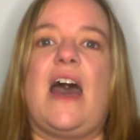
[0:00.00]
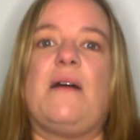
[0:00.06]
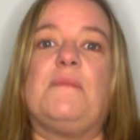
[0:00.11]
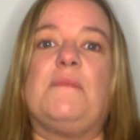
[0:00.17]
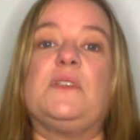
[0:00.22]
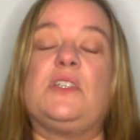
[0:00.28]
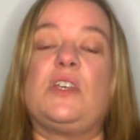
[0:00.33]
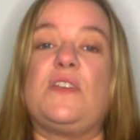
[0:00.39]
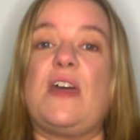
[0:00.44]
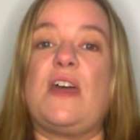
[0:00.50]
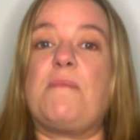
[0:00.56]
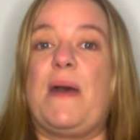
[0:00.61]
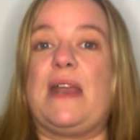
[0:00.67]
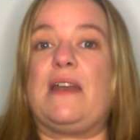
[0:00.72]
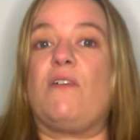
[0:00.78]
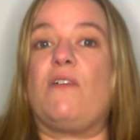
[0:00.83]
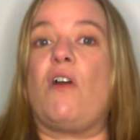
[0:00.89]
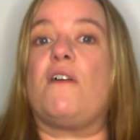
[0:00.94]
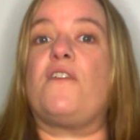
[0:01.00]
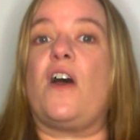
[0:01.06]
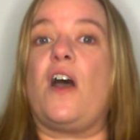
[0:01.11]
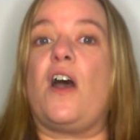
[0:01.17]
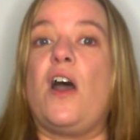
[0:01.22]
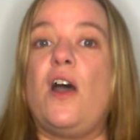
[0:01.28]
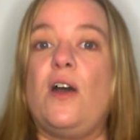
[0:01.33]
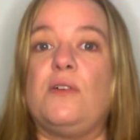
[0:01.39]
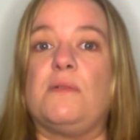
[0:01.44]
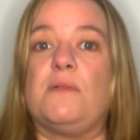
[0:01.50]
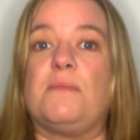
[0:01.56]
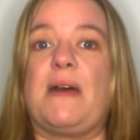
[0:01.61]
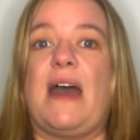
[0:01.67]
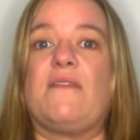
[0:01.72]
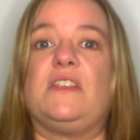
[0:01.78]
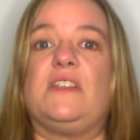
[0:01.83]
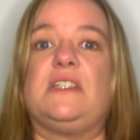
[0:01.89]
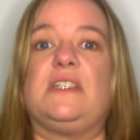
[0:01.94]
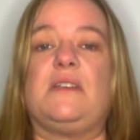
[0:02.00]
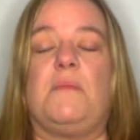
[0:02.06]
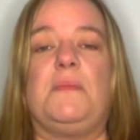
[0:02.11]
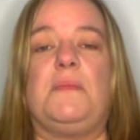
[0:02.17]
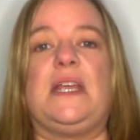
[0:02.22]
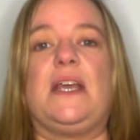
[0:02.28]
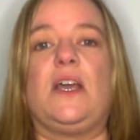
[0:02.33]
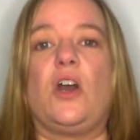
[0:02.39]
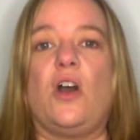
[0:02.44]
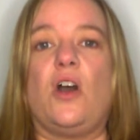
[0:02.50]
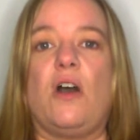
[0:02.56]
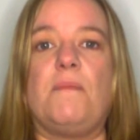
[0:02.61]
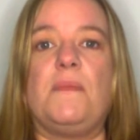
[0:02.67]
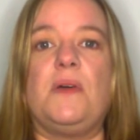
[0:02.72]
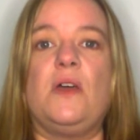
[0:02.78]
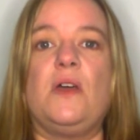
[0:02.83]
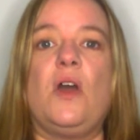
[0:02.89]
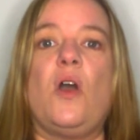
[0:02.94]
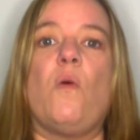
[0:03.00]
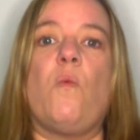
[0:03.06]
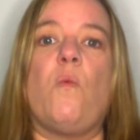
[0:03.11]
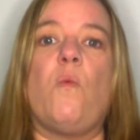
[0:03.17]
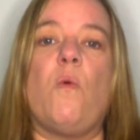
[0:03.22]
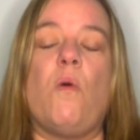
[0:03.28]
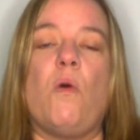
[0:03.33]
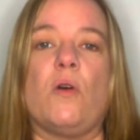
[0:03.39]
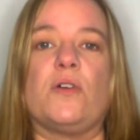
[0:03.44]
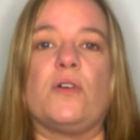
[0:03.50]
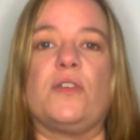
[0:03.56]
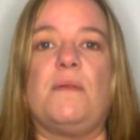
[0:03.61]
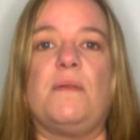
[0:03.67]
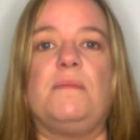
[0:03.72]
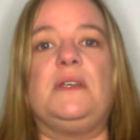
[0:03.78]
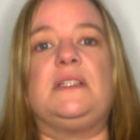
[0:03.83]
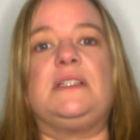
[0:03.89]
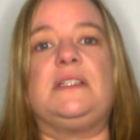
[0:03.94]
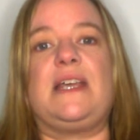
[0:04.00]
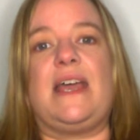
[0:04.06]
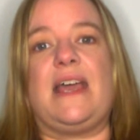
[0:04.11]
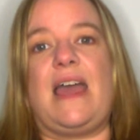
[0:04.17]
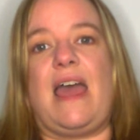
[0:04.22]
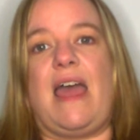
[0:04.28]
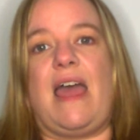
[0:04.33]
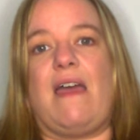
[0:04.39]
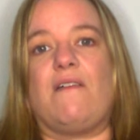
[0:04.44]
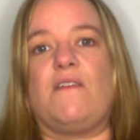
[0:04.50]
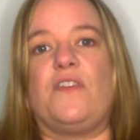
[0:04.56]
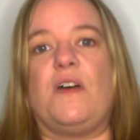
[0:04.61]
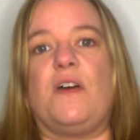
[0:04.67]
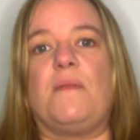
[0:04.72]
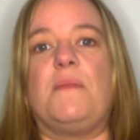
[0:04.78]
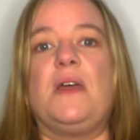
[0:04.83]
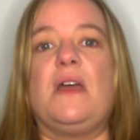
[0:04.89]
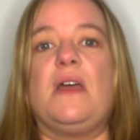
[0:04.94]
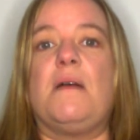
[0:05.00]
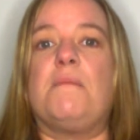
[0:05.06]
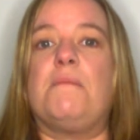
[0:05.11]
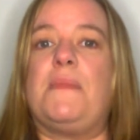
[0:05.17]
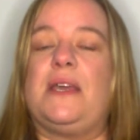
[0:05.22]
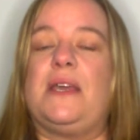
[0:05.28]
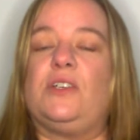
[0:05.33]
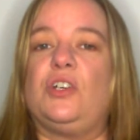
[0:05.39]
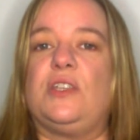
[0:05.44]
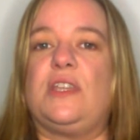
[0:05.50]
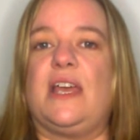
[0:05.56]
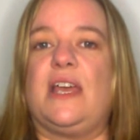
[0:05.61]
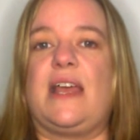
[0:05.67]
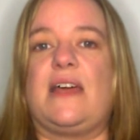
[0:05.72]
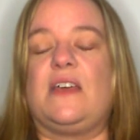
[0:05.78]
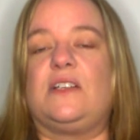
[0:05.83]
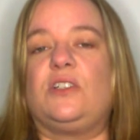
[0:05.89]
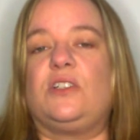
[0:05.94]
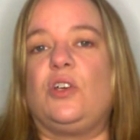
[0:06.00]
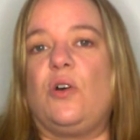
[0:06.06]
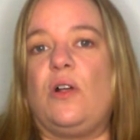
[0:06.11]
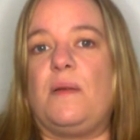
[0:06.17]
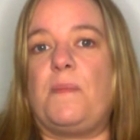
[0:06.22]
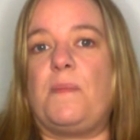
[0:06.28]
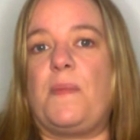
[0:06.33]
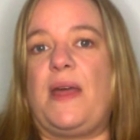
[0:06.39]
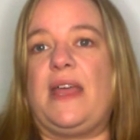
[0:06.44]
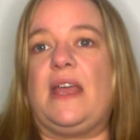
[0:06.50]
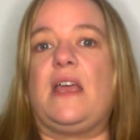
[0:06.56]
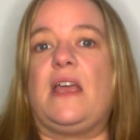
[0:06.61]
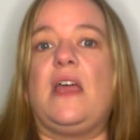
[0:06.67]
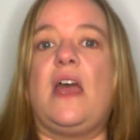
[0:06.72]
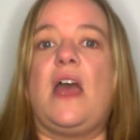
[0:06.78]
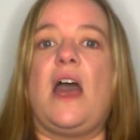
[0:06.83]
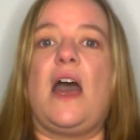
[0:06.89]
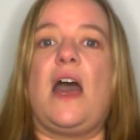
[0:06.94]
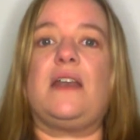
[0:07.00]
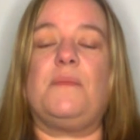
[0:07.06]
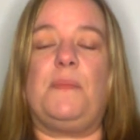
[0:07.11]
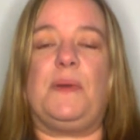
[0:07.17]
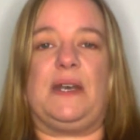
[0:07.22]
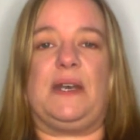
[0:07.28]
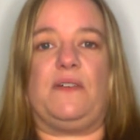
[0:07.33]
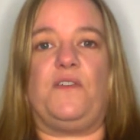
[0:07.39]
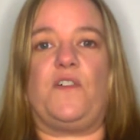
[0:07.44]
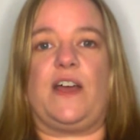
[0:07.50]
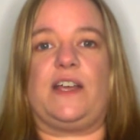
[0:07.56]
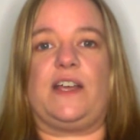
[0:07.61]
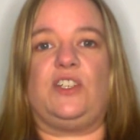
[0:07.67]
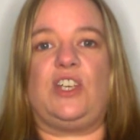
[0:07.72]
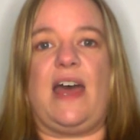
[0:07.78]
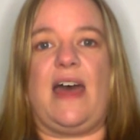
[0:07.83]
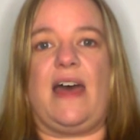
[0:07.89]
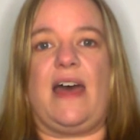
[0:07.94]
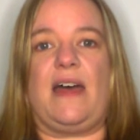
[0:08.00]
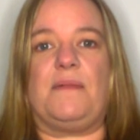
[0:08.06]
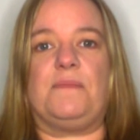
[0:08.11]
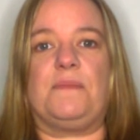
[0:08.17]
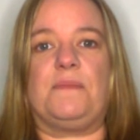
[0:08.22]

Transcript: so they're better off at home, having somebody come, walk them, take care of them, make sure they get their toilet break and a bit of fresh air.